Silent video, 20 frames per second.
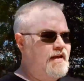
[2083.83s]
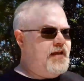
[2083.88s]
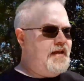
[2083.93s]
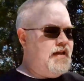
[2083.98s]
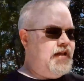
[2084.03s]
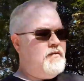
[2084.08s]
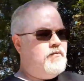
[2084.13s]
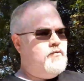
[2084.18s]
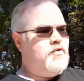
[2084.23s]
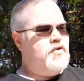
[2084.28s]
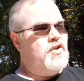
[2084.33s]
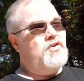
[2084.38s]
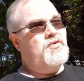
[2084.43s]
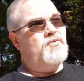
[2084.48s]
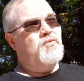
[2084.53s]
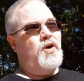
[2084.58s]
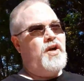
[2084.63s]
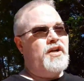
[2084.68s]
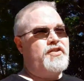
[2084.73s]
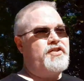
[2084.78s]
And when you
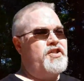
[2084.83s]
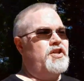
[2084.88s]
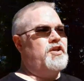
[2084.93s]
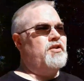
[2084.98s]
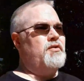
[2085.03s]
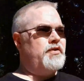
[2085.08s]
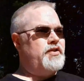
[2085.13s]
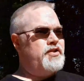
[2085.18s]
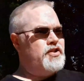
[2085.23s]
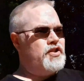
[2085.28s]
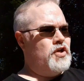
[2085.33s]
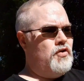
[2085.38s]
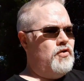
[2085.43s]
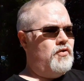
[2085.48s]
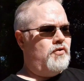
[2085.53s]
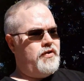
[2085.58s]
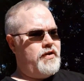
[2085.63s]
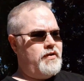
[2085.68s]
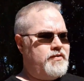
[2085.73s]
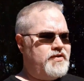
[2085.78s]
watch, you know, a
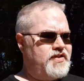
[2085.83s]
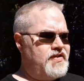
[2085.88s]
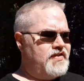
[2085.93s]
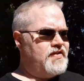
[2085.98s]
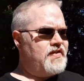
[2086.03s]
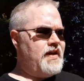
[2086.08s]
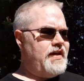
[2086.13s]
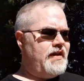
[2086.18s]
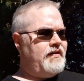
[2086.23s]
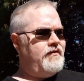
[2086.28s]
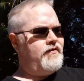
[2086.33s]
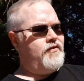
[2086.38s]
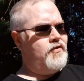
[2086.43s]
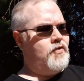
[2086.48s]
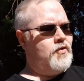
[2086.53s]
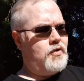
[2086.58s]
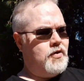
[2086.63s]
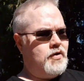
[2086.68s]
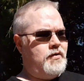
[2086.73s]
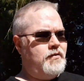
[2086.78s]
show that was designed
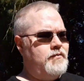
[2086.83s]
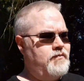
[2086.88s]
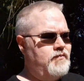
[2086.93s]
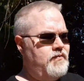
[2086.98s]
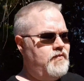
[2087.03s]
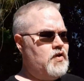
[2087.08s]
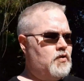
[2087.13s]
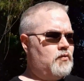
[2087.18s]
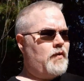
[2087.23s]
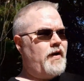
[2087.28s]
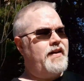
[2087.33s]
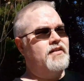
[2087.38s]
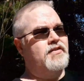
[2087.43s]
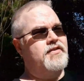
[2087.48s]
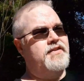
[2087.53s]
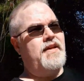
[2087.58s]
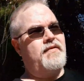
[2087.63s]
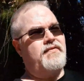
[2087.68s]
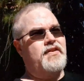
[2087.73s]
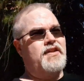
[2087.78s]
for you know regular
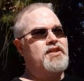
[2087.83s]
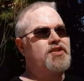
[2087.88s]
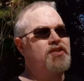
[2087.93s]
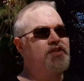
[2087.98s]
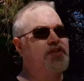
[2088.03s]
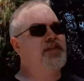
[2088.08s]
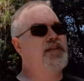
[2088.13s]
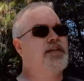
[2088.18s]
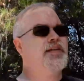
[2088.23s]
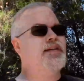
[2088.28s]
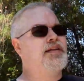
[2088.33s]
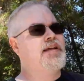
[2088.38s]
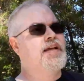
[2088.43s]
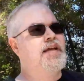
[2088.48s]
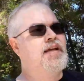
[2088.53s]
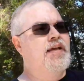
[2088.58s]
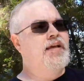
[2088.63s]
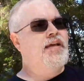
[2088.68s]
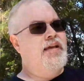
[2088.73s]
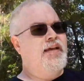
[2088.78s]
definition
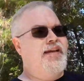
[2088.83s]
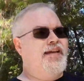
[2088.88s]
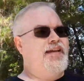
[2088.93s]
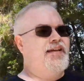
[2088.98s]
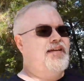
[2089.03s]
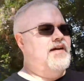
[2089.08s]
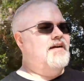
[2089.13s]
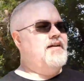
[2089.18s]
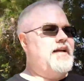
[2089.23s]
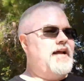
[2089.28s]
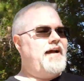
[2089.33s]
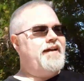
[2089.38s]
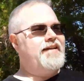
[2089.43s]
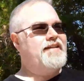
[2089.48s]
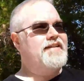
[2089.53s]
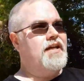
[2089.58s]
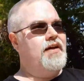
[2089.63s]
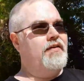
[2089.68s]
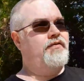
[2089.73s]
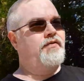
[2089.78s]
on high
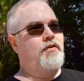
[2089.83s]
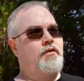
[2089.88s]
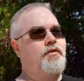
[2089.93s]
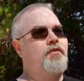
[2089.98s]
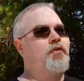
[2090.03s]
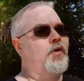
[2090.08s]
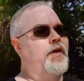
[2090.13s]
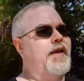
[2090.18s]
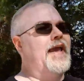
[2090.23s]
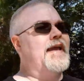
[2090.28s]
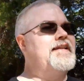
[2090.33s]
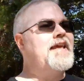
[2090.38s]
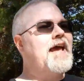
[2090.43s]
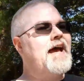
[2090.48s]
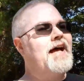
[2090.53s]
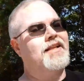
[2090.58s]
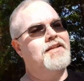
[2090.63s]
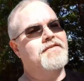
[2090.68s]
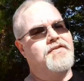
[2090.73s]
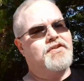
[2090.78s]
def or 4K
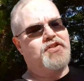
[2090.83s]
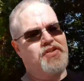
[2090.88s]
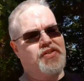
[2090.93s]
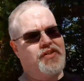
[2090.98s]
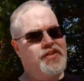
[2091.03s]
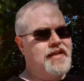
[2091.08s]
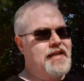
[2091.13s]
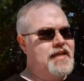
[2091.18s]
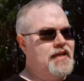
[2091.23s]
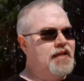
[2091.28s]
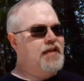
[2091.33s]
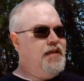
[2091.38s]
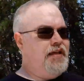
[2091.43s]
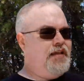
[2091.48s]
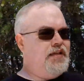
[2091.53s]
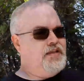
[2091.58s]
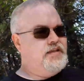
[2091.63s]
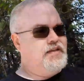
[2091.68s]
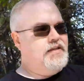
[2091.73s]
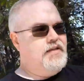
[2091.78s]
television,
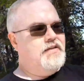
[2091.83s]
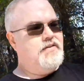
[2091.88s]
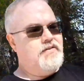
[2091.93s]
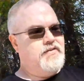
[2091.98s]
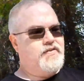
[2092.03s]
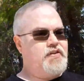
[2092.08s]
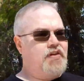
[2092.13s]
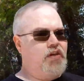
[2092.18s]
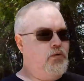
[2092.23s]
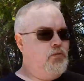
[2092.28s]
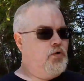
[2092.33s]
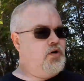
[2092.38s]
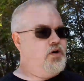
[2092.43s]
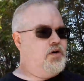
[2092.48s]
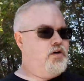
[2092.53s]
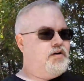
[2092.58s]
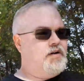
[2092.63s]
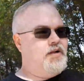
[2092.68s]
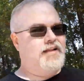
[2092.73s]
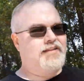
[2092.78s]
you see
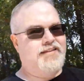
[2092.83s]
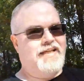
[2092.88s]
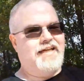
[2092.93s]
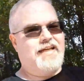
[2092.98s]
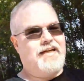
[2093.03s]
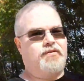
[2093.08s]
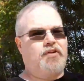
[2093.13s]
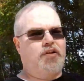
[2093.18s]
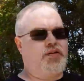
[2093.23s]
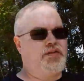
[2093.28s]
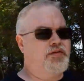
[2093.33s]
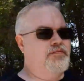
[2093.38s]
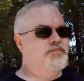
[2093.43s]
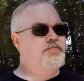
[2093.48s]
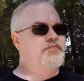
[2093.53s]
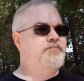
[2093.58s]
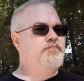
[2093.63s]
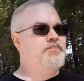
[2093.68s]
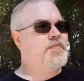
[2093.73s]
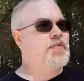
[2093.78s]
where a lot of it,
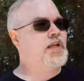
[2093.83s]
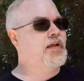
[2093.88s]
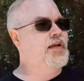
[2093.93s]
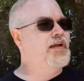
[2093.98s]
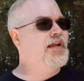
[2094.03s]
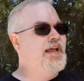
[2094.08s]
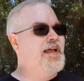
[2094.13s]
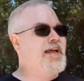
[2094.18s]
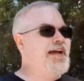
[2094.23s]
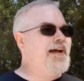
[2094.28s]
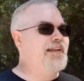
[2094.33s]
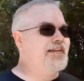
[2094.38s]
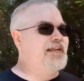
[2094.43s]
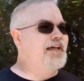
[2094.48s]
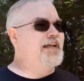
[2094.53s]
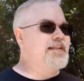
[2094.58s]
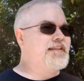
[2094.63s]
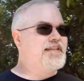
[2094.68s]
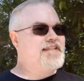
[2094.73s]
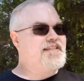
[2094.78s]
a
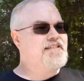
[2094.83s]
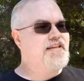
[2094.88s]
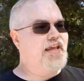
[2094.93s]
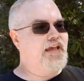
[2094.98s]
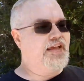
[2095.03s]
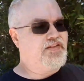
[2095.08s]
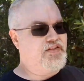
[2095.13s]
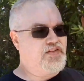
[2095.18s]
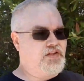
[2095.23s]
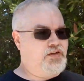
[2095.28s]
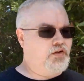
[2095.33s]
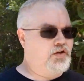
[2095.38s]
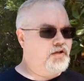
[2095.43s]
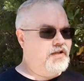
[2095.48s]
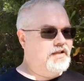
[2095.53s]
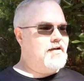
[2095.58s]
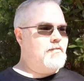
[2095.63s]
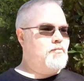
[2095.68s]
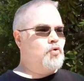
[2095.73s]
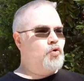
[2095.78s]
lot of the sets look a
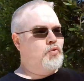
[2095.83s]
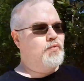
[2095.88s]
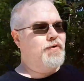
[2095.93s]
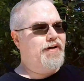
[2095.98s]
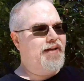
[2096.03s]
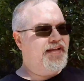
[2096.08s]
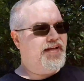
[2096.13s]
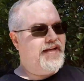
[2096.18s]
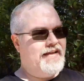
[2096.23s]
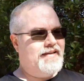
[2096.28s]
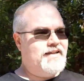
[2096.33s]
lot more rickety.